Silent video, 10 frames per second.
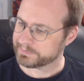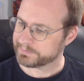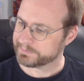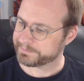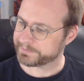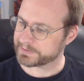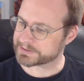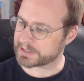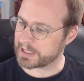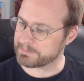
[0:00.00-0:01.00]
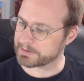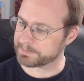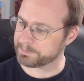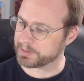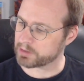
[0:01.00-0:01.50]
First comic
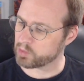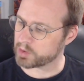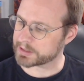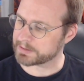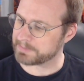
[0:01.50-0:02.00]
book work